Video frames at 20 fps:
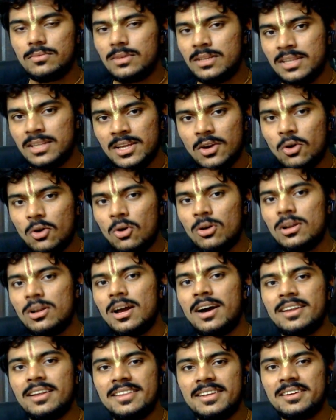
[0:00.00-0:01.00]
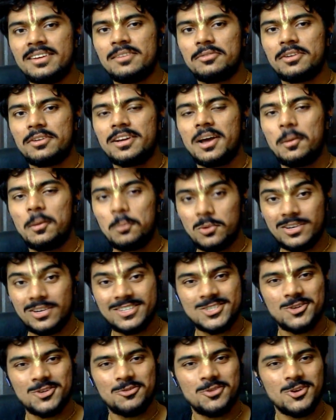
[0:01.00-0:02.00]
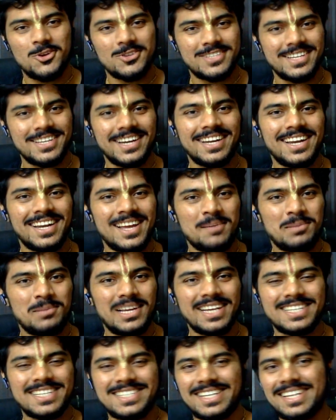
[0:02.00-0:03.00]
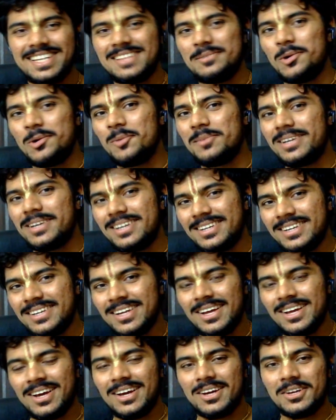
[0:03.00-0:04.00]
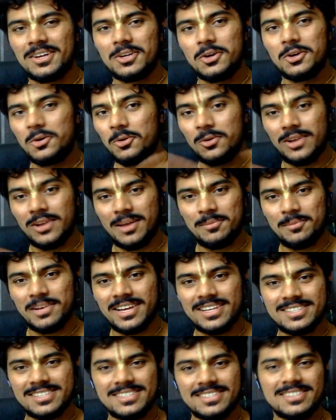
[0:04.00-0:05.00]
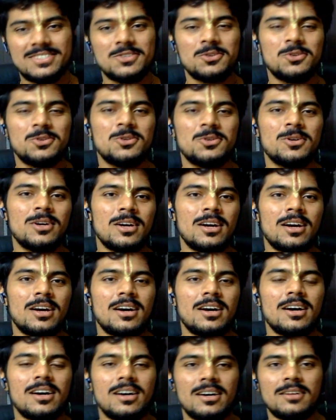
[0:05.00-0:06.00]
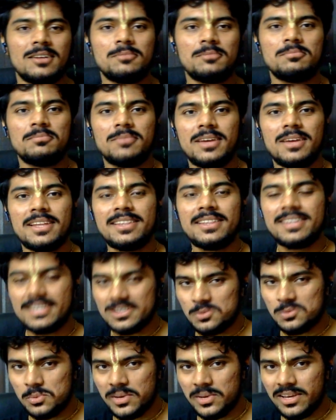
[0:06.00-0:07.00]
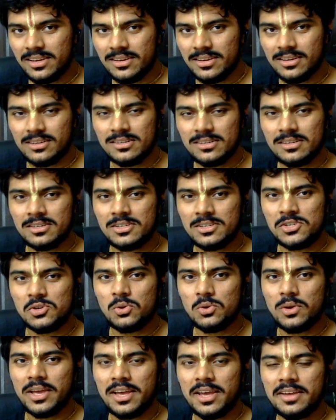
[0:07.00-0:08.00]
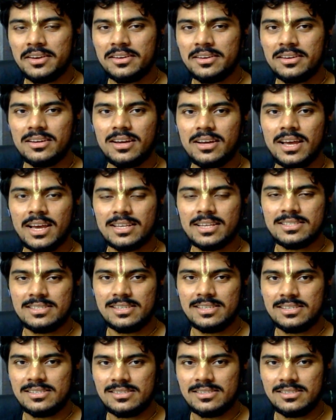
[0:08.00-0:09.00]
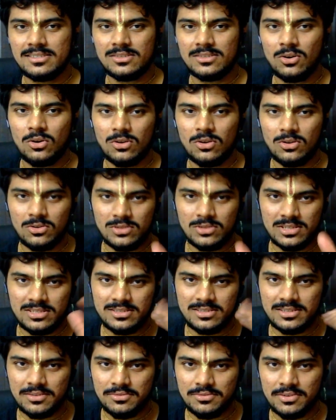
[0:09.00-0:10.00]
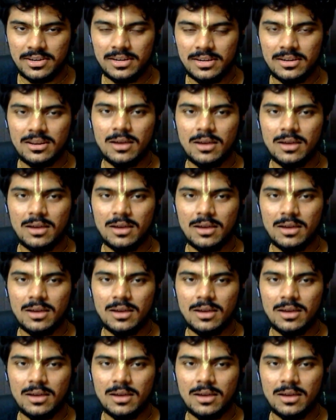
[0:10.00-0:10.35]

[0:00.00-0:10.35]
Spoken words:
They all are the different components of your single application at the moment, your whole application. So in this way you can access all of these different